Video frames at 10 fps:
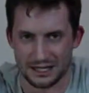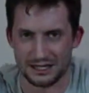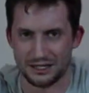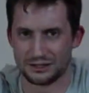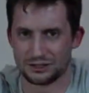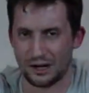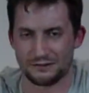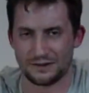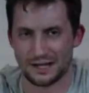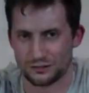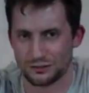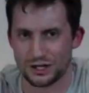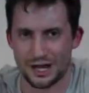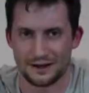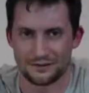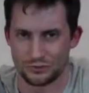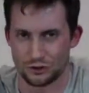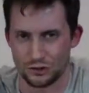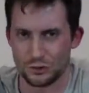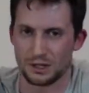try and fast through the night, have some
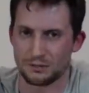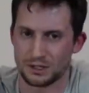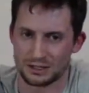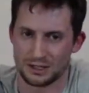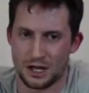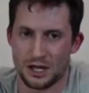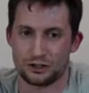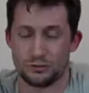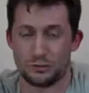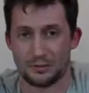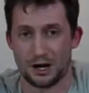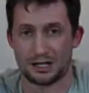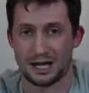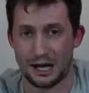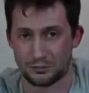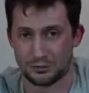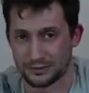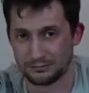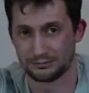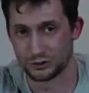turmeric, because turmeric apparently helps
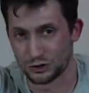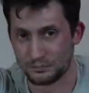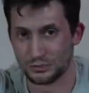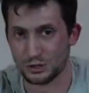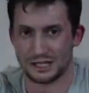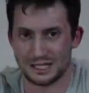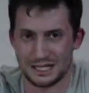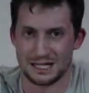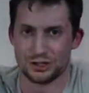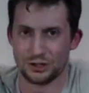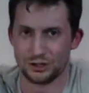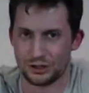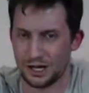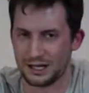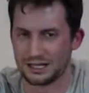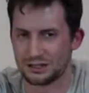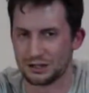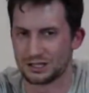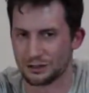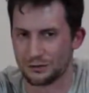jump you into ketosis
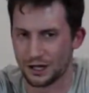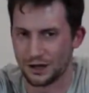overnight.